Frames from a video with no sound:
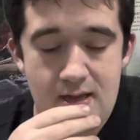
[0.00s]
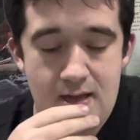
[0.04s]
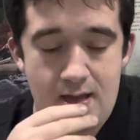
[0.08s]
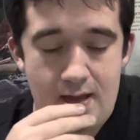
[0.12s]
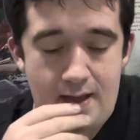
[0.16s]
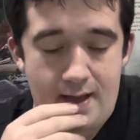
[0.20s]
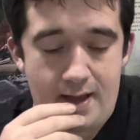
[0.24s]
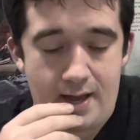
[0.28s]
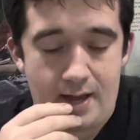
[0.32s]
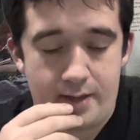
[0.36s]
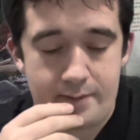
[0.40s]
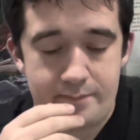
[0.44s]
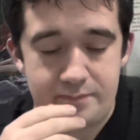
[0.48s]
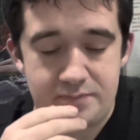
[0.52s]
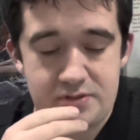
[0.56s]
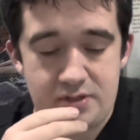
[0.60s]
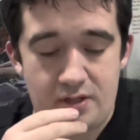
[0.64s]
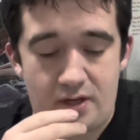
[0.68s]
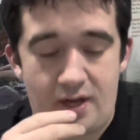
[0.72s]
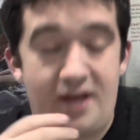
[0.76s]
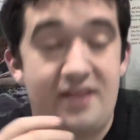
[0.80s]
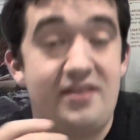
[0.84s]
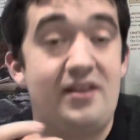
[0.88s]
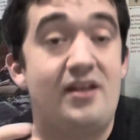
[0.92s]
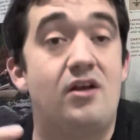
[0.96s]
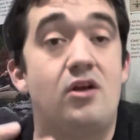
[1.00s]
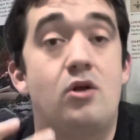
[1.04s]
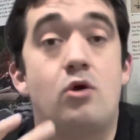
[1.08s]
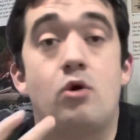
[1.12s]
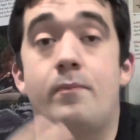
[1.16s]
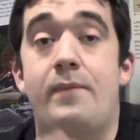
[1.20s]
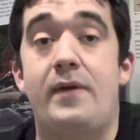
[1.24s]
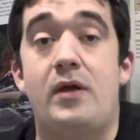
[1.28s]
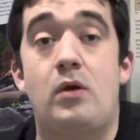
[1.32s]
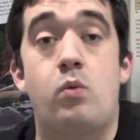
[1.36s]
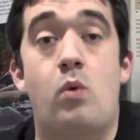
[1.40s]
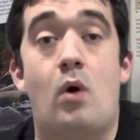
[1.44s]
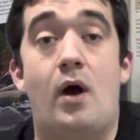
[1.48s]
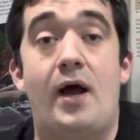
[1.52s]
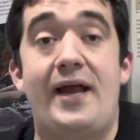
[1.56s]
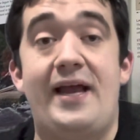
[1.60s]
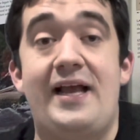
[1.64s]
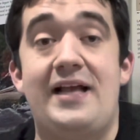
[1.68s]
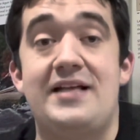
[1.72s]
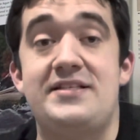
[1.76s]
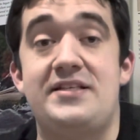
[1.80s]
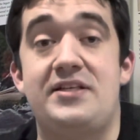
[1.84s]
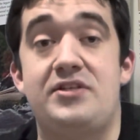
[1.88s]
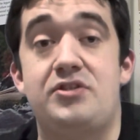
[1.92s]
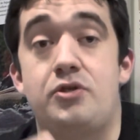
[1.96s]
So I think it could be quite
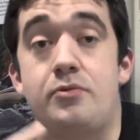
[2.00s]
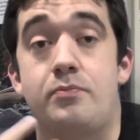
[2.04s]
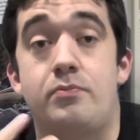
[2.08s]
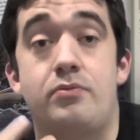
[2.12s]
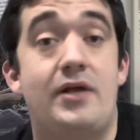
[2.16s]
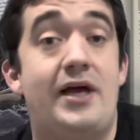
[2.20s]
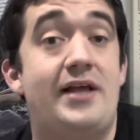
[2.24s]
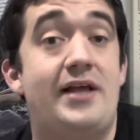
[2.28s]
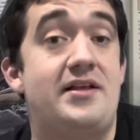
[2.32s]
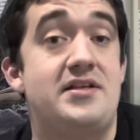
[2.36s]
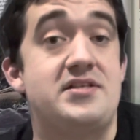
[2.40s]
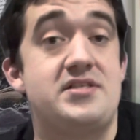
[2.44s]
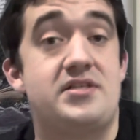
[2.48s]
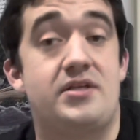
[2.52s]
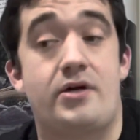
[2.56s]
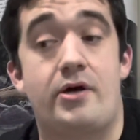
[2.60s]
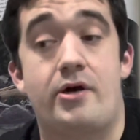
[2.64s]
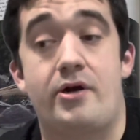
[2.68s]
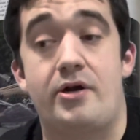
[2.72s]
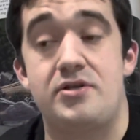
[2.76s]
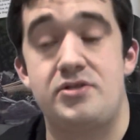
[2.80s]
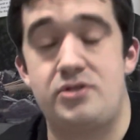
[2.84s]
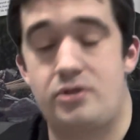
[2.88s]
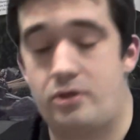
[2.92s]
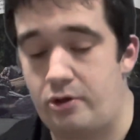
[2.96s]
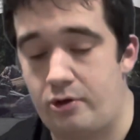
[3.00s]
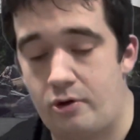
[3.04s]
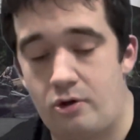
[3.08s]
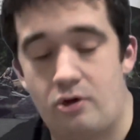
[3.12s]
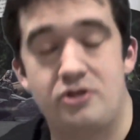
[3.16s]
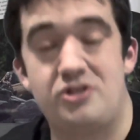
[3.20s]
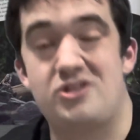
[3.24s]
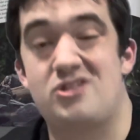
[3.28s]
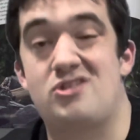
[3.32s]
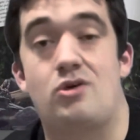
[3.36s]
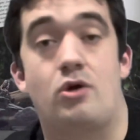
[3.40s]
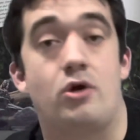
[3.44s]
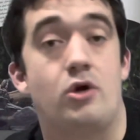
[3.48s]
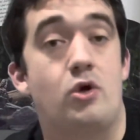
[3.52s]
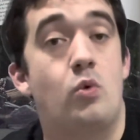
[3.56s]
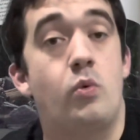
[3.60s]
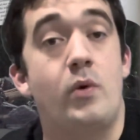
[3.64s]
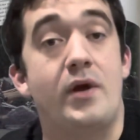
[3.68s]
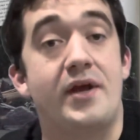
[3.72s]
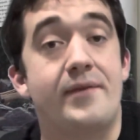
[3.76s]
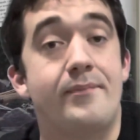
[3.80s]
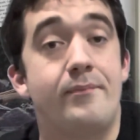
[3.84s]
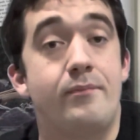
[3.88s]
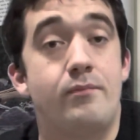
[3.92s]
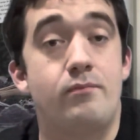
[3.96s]
easy to play scenarios, or just on a
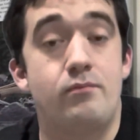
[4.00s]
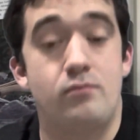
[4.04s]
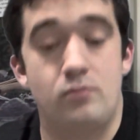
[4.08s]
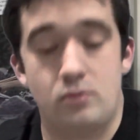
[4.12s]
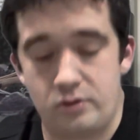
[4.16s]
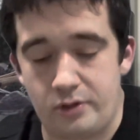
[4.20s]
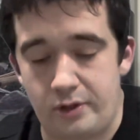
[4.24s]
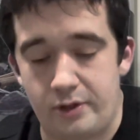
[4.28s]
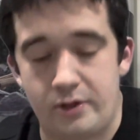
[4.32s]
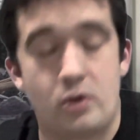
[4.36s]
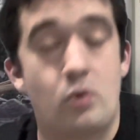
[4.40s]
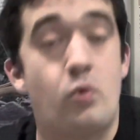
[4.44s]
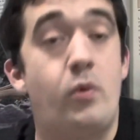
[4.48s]
quick, on